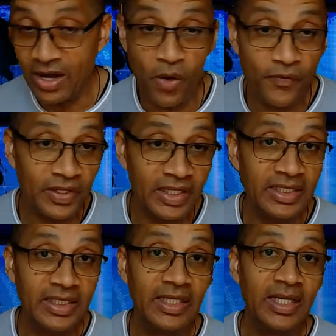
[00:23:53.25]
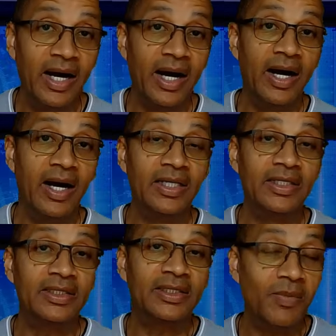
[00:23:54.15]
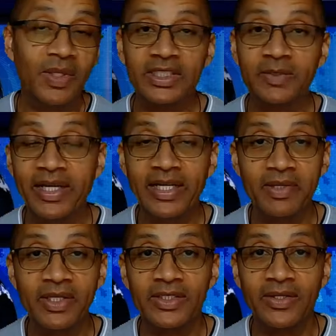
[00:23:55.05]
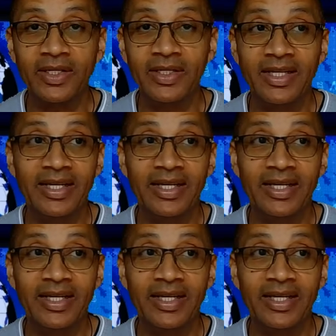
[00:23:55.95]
hopefully someone that's been in the military.